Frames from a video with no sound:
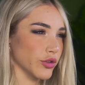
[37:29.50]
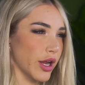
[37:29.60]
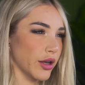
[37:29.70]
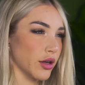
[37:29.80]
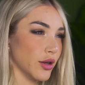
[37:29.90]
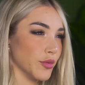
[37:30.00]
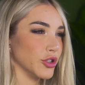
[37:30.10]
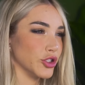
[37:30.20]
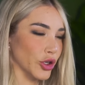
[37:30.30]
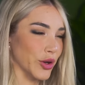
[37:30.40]
right?
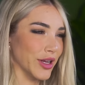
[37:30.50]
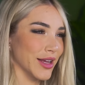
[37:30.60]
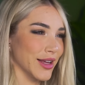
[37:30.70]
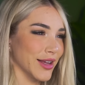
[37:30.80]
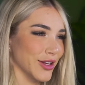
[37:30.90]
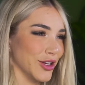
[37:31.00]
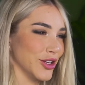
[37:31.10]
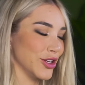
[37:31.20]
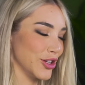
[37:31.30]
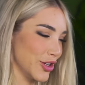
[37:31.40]
But showing
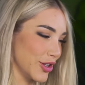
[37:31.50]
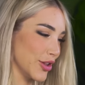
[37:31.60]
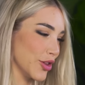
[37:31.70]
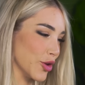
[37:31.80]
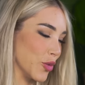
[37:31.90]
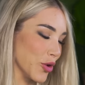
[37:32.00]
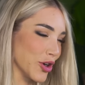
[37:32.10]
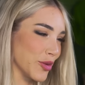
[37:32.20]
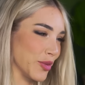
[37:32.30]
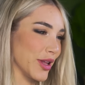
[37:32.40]
the
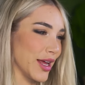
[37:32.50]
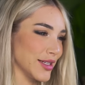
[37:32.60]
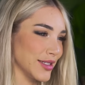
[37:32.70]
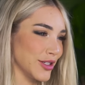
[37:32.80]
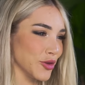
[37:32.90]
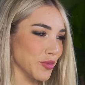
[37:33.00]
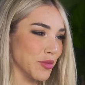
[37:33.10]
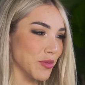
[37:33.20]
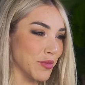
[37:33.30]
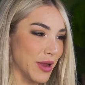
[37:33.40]
workplace
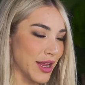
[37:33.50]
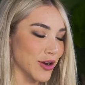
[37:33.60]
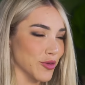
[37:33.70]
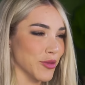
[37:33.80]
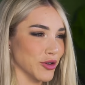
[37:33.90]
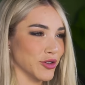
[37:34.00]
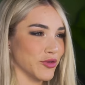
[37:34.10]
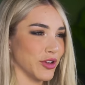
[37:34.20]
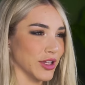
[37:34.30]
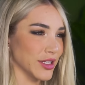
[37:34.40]
your innermost
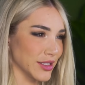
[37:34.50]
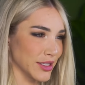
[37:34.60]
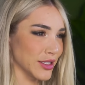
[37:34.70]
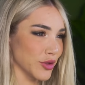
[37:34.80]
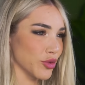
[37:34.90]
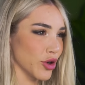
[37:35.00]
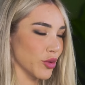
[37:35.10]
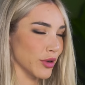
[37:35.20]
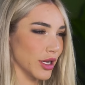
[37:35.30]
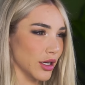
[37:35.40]
feelings is
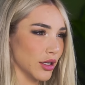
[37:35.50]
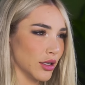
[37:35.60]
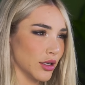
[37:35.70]
inappropriate.